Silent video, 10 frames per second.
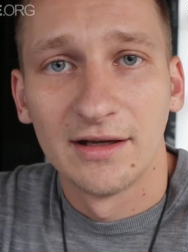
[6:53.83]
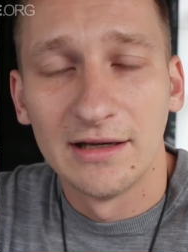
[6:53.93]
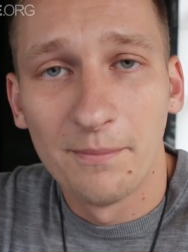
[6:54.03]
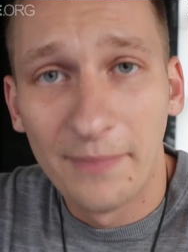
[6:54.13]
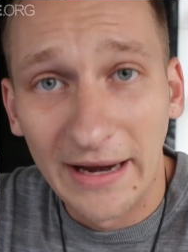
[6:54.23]

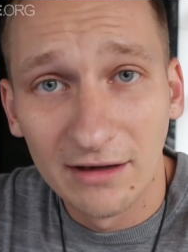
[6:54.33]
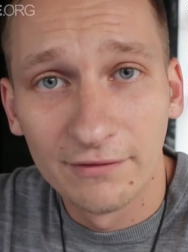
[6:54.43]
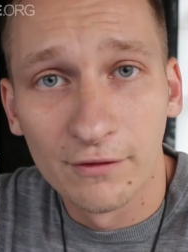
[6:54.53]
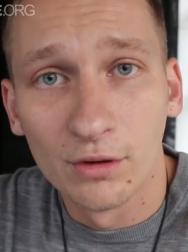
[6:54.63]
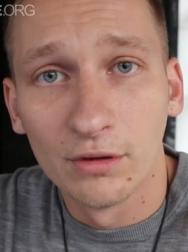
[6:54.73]
in
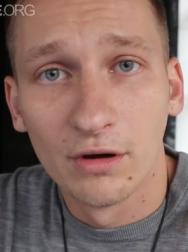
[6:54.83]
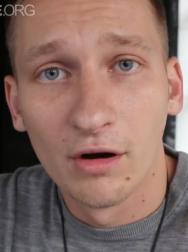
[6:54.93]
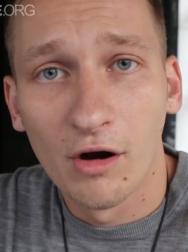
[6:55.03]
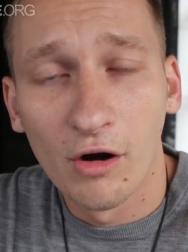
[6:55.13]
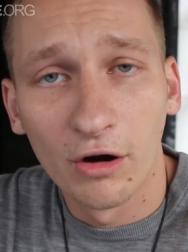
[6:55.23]
painful,
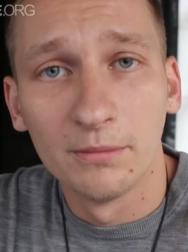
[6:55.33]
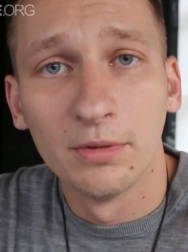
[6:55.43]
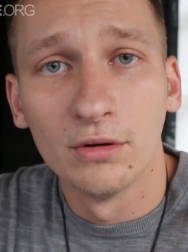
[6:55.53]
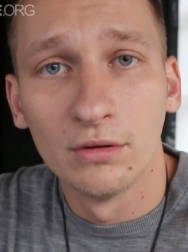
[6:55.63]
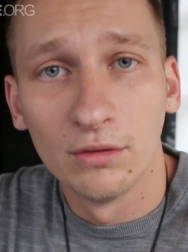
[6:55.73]

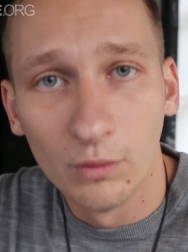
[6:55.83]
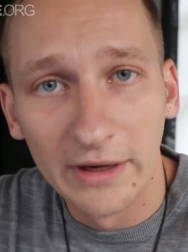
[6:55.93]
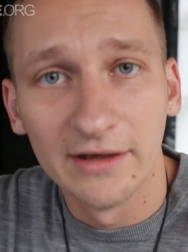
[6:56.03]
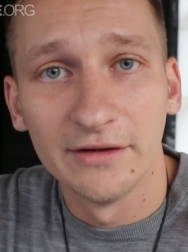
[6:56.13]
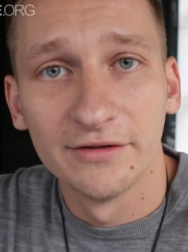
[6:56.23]
horrible
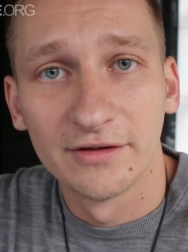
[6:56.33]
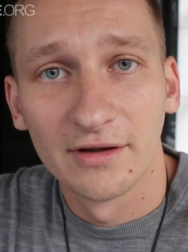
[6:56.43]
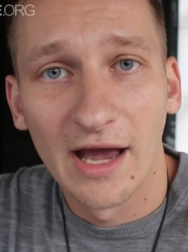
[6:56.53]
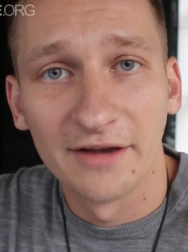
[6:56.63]
ways,